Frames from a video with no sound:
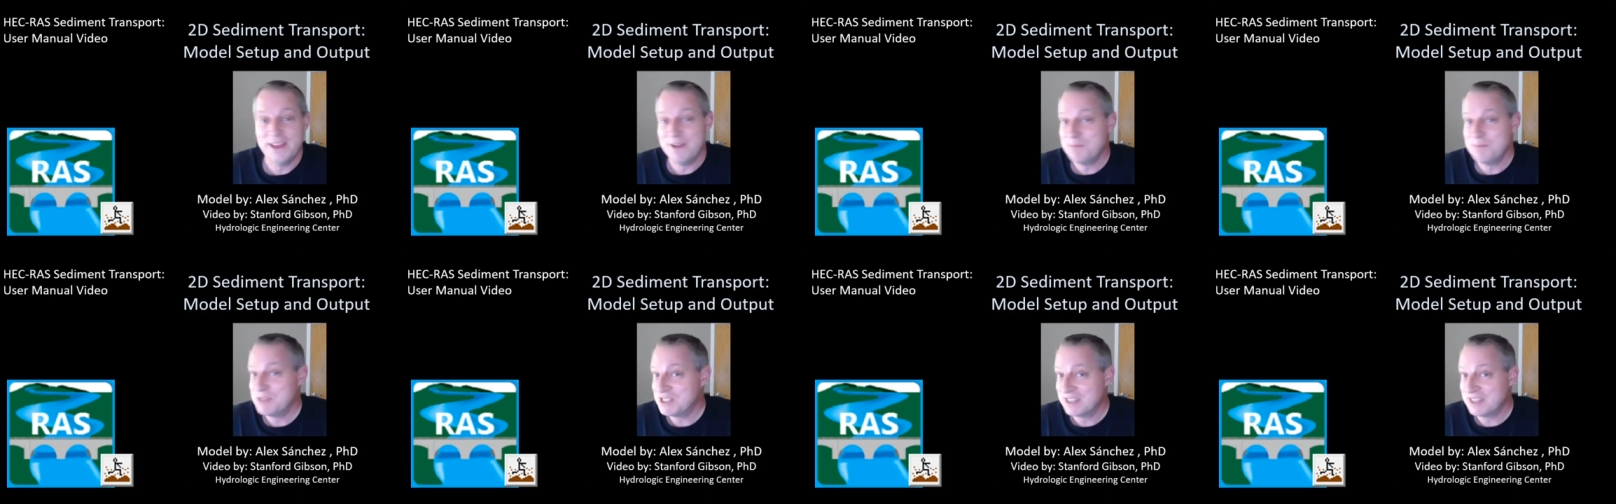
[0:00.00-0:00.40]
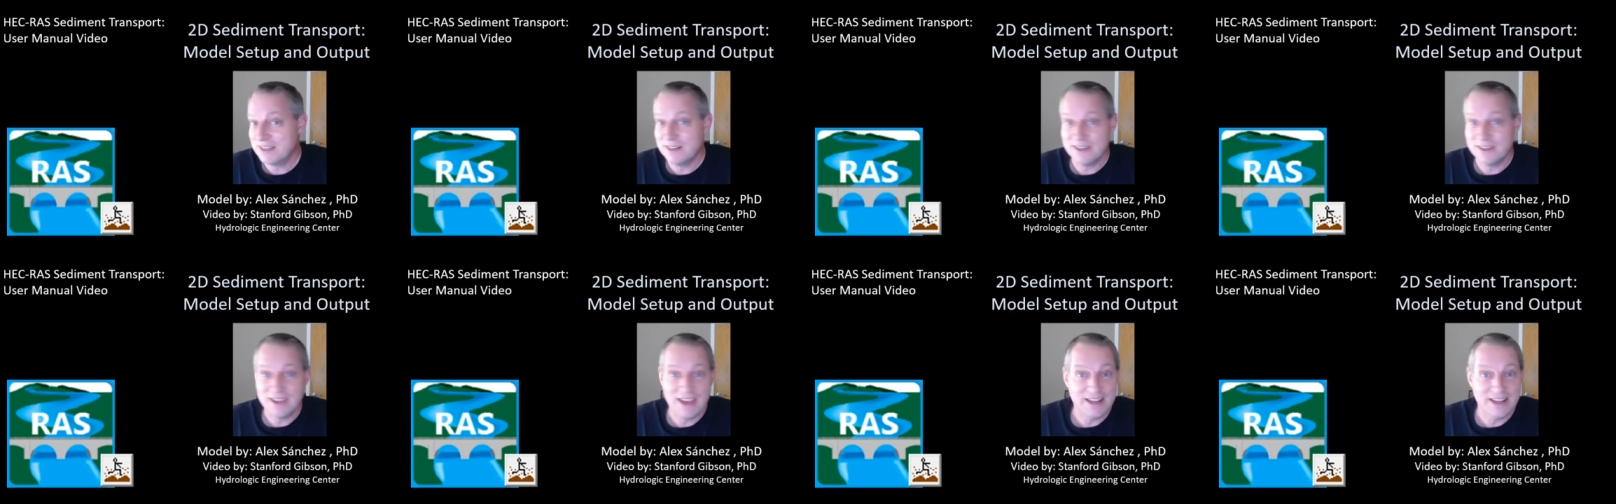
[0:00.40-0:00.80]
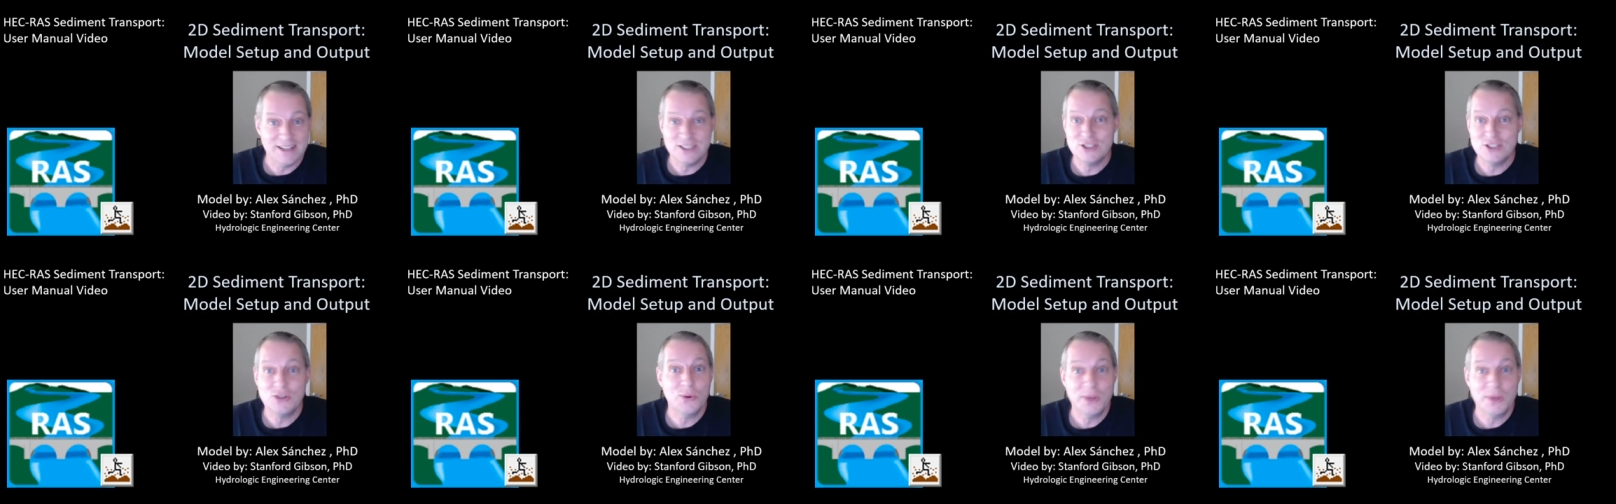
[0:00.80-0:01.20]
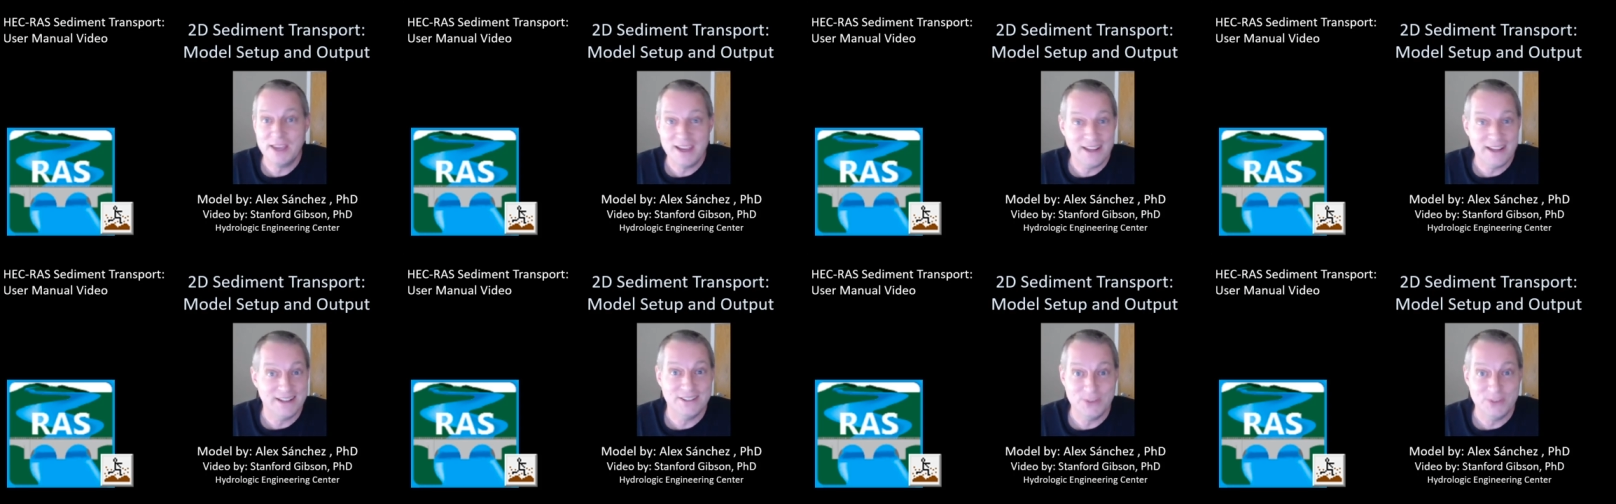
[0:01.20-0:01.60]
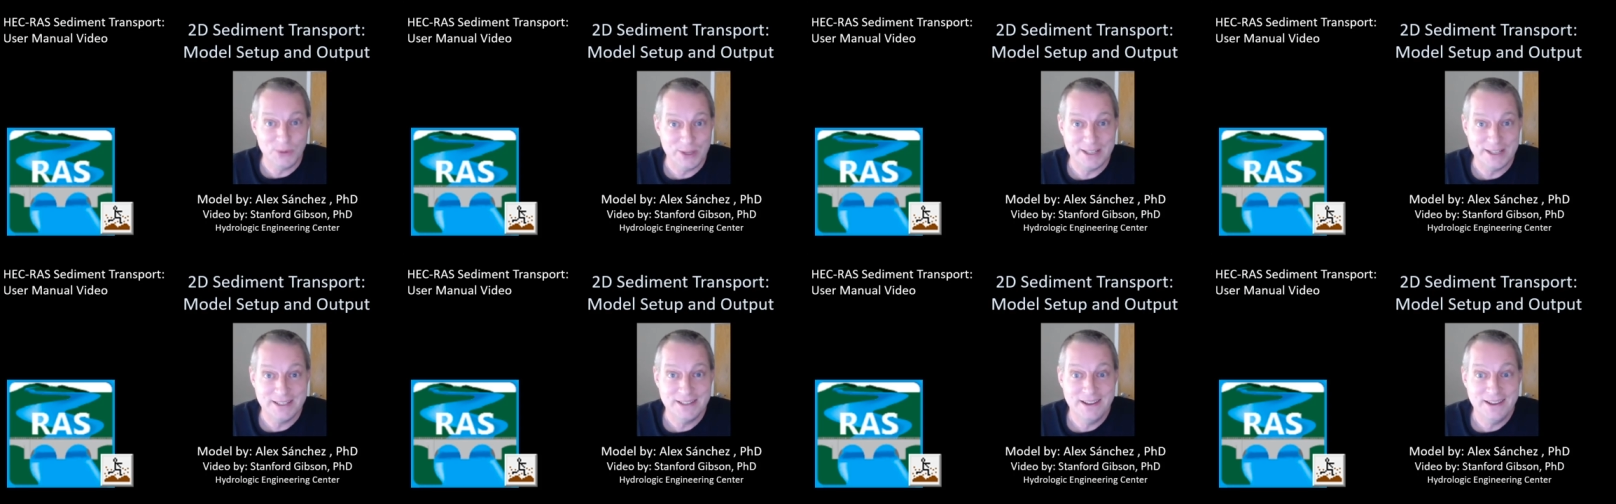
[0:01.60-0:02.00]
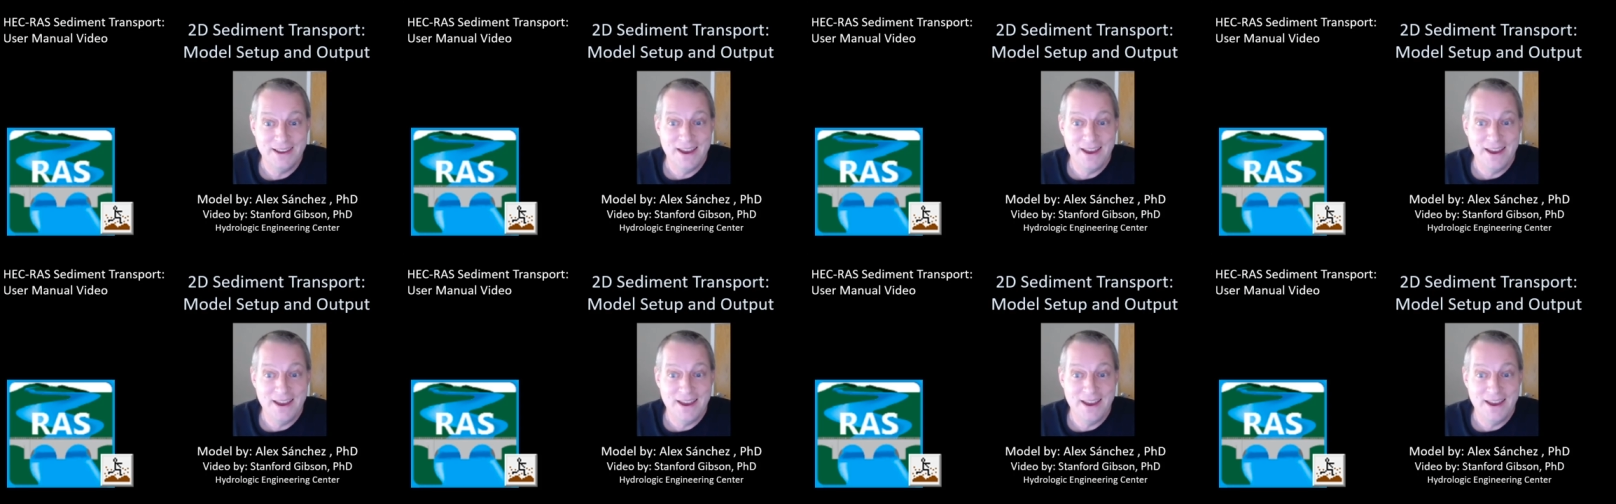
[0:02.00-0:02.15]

I'm just going to kind of show you how to do it.